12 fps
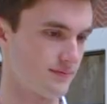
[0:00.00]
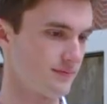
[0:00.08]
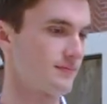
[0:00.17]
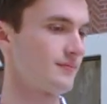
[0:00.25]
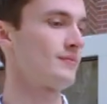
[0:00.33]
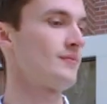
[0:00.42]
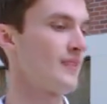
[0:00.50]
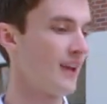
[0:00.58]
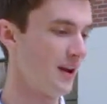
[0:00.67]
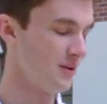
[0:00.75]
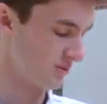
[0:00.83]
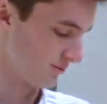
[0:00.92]
you've got a
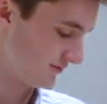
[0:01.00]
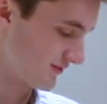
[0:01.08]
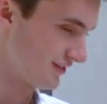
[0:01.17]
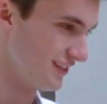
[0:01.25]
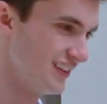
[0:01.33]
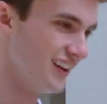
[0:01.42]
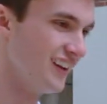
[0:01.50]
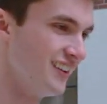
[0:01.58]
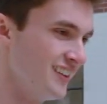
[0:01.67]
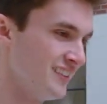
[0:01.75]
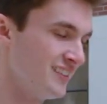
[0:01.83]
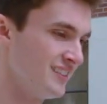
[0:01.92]
real shot in this
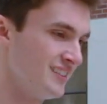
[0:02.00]
business.